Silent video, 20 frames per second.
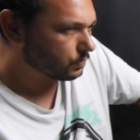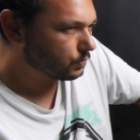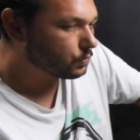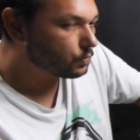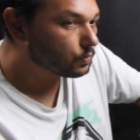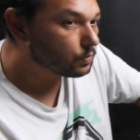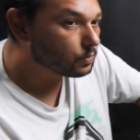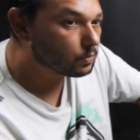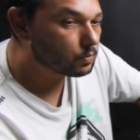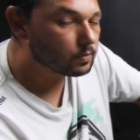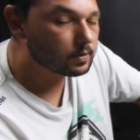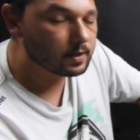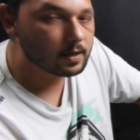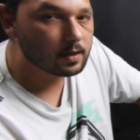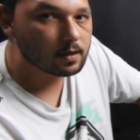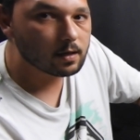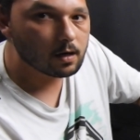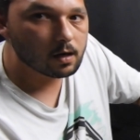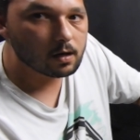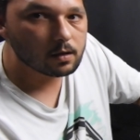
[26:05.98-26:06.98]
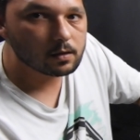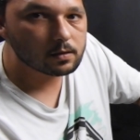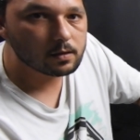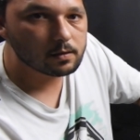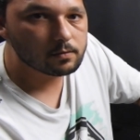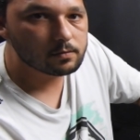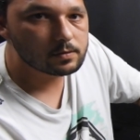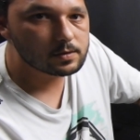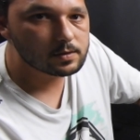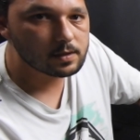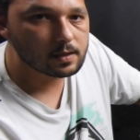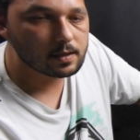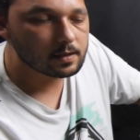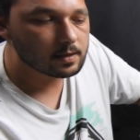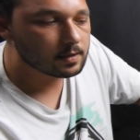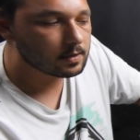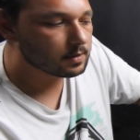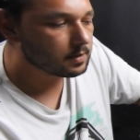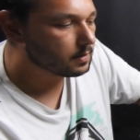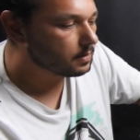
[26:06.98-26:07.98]
cool looking card, I would say.
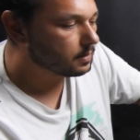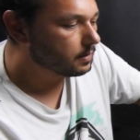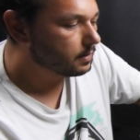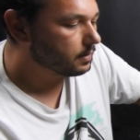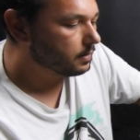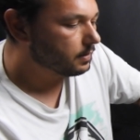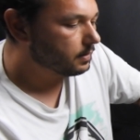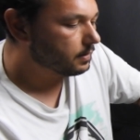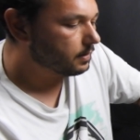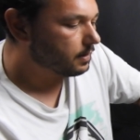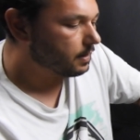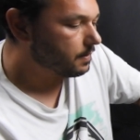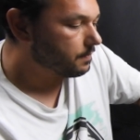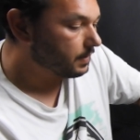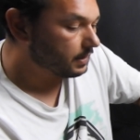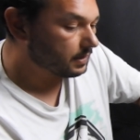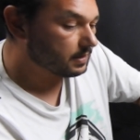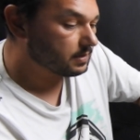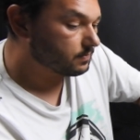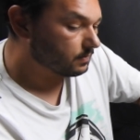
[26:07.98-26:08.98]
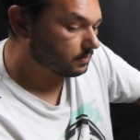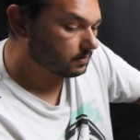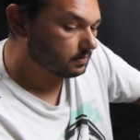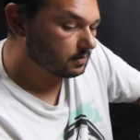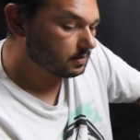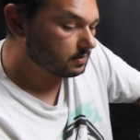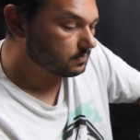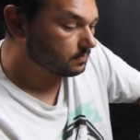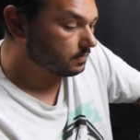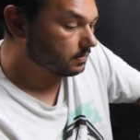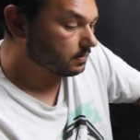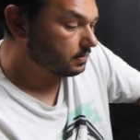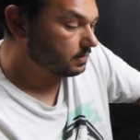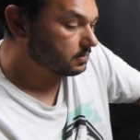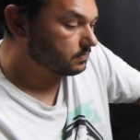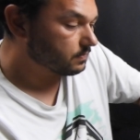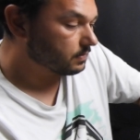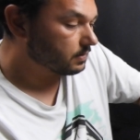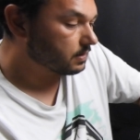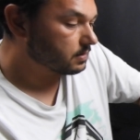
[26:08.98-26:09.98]
Yeah, but this one
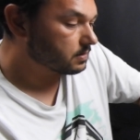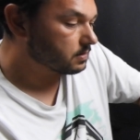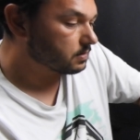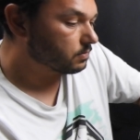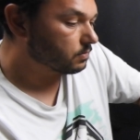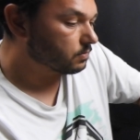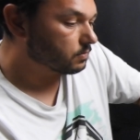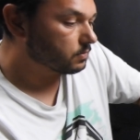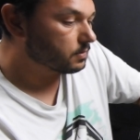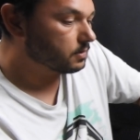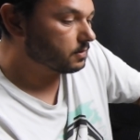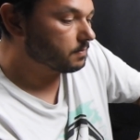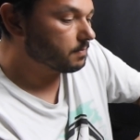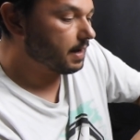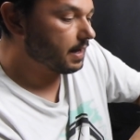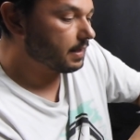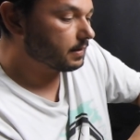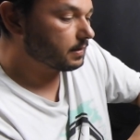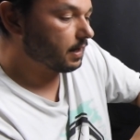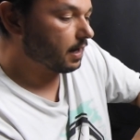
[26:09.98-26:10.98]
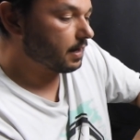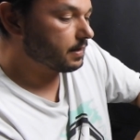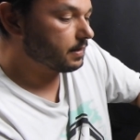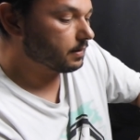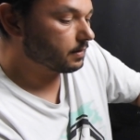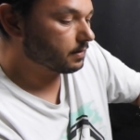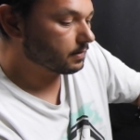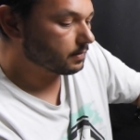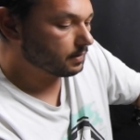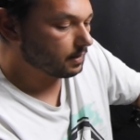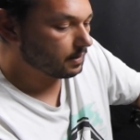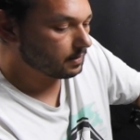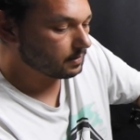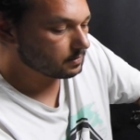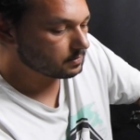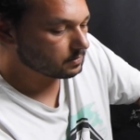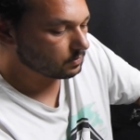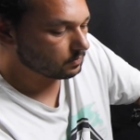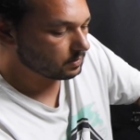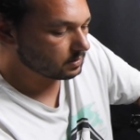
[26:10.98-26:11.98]
doesn't look bad either. And
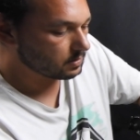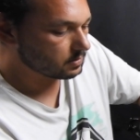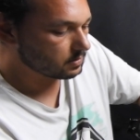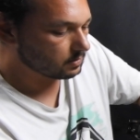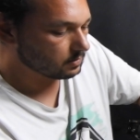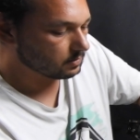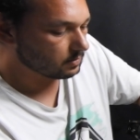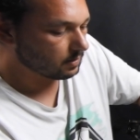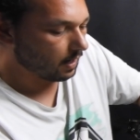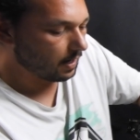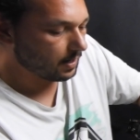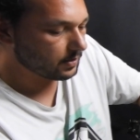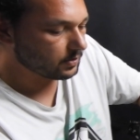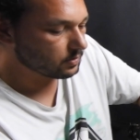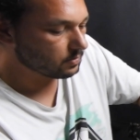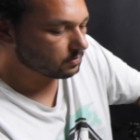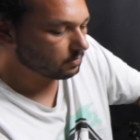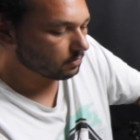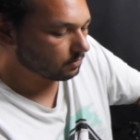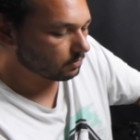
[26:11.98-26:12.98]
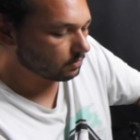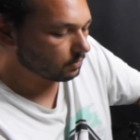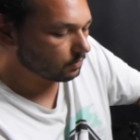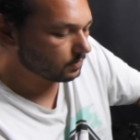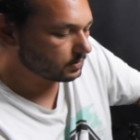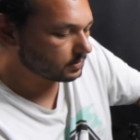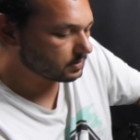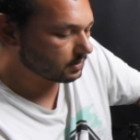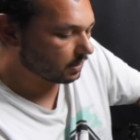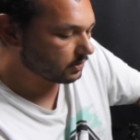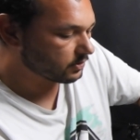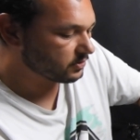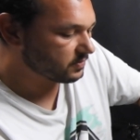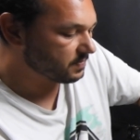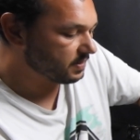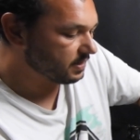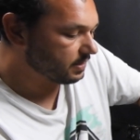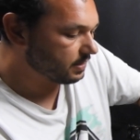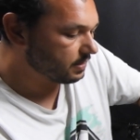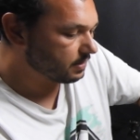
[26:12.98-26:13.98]
so this Ichill logo, it's
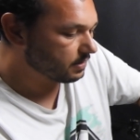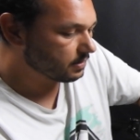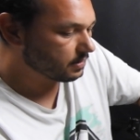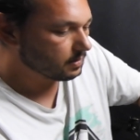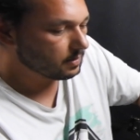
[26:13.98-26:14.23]
RGB,